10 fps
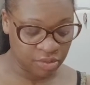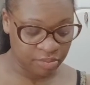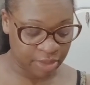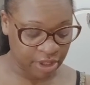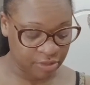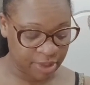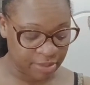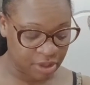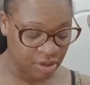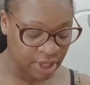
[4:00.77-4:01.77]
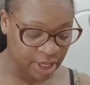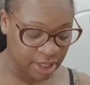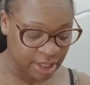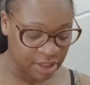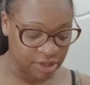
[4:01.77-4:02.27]
My little baby don't like a
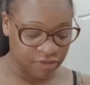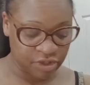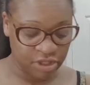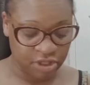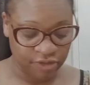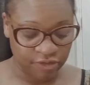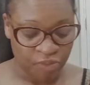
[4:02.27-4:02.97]
lot of different stuff,